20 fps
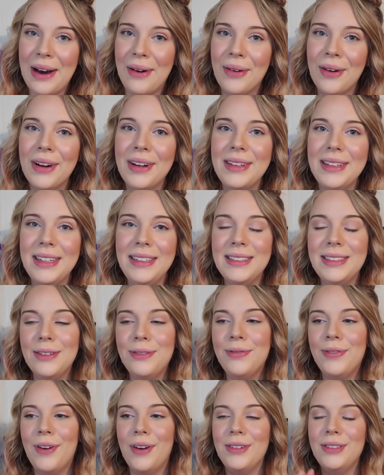out, or at least the
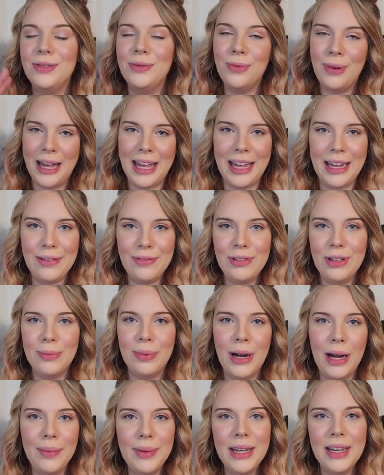first wave. They're
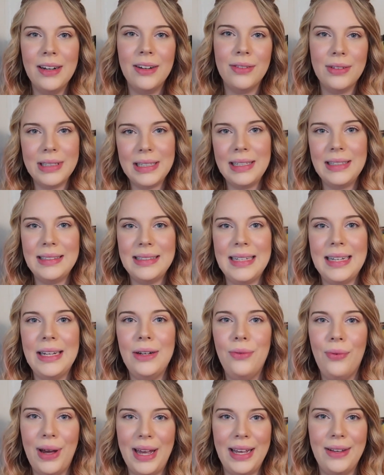probably going to release it
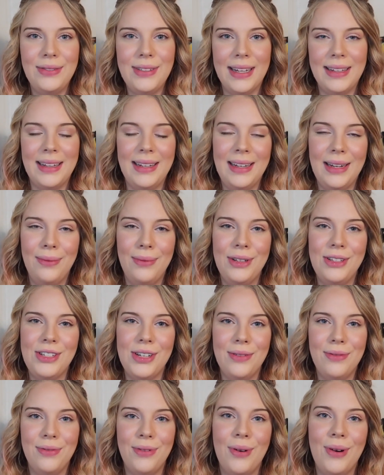in waves like they did with
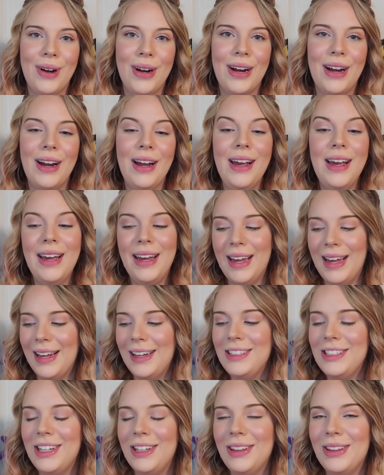Gen four
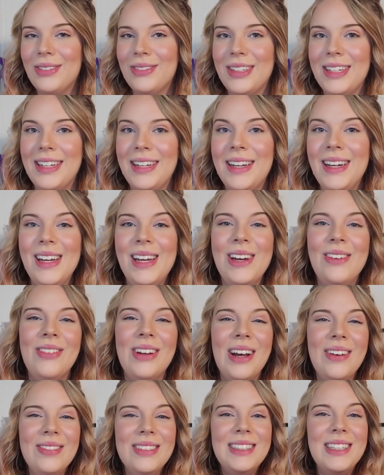and Gen three, but
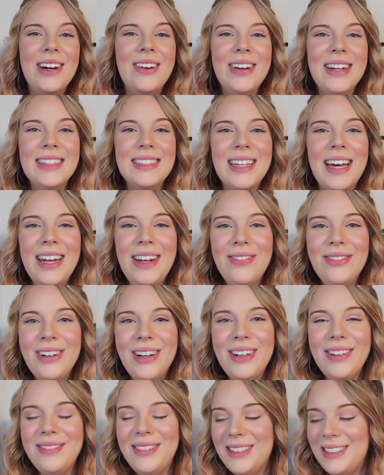I'm so excited for
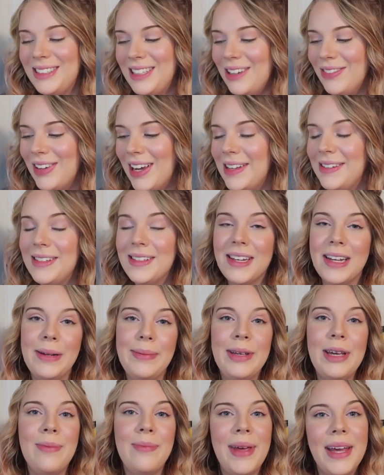all of this stuff, guys. It's going to
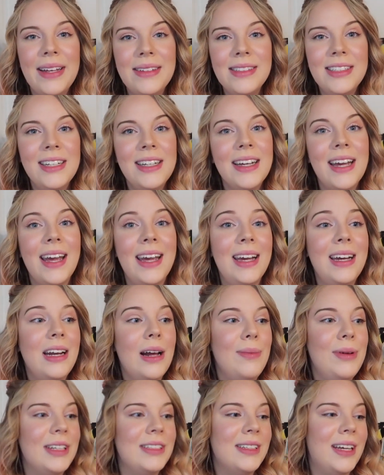be amazing, and
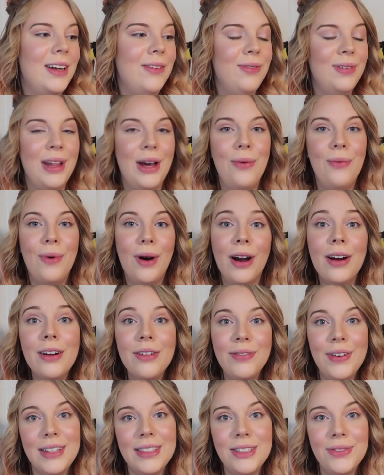I'm excited for that Water
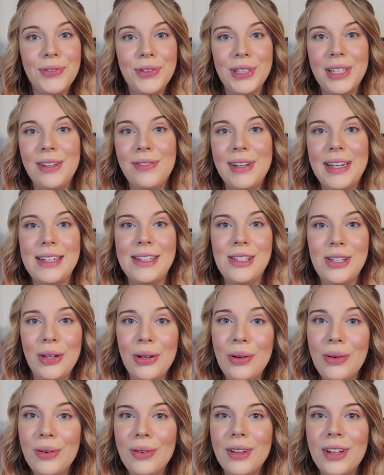Festival event
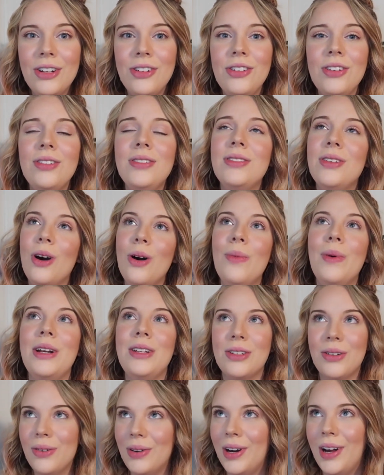too. There's just so
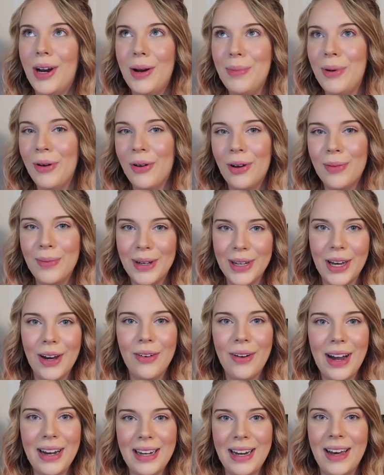much going on in Pokemon Go
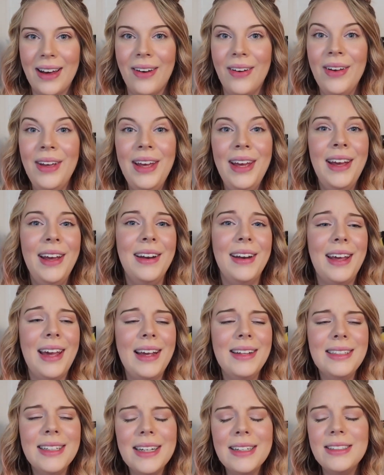right now.
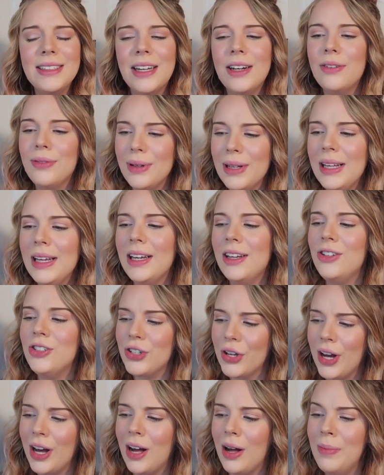Niantic has done a really good
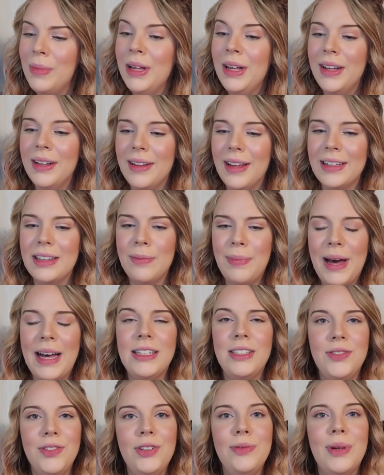job like the
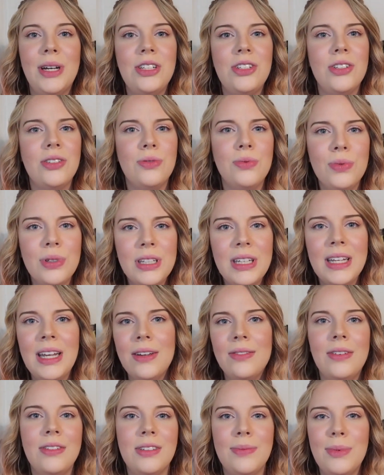past few months, just really
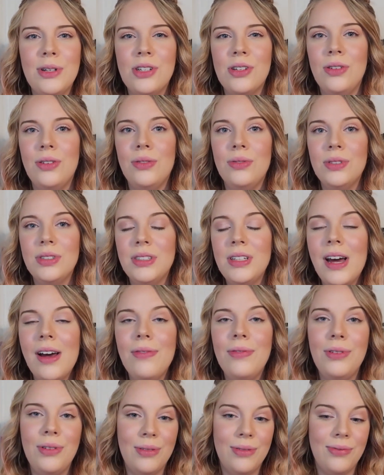giving us a bunch of new
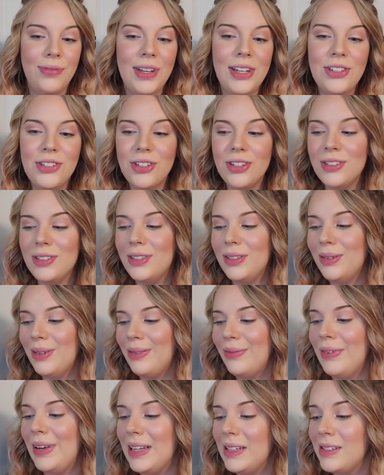stuff, new features, new
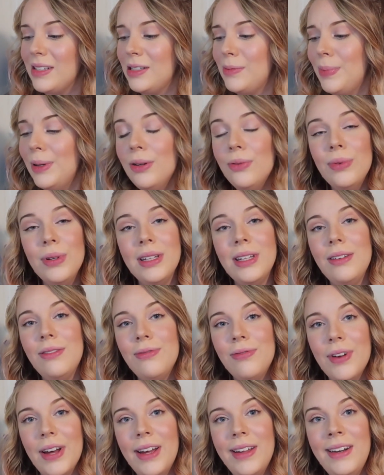events. It's been really
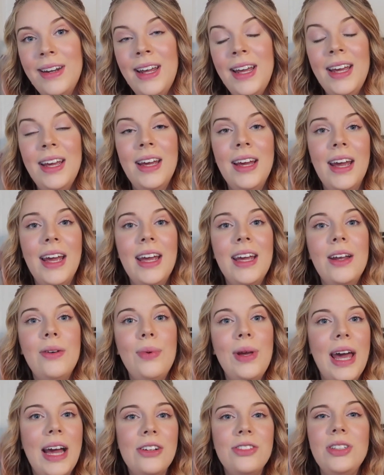fun, and
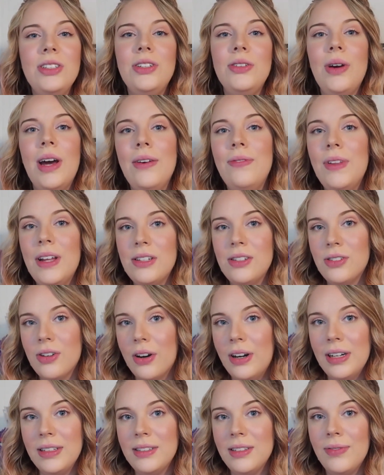we actually do have that
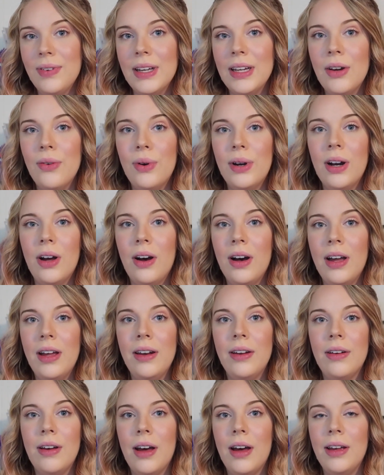Stardust event going
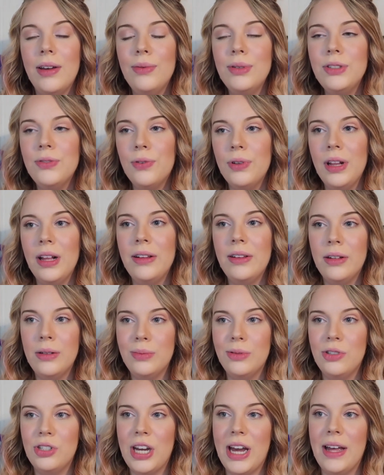on. Uh, it was for the
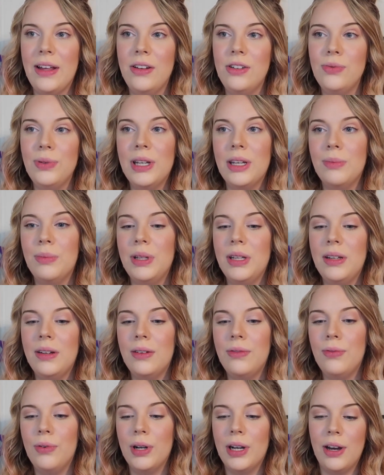global challenge we
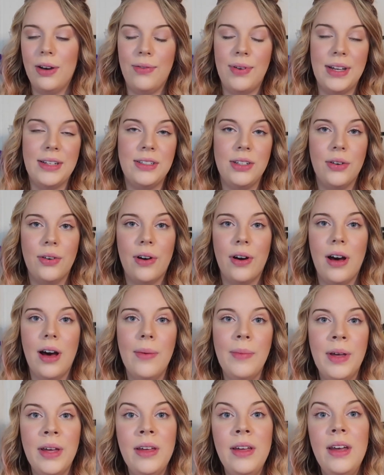completed for Go Fest
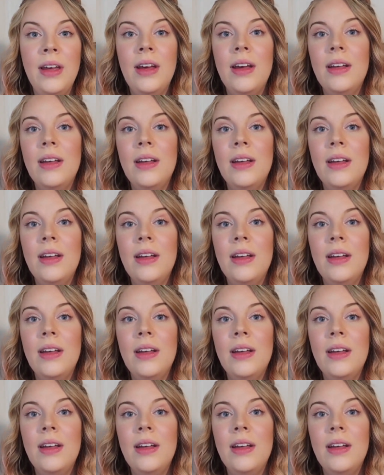Yokohama.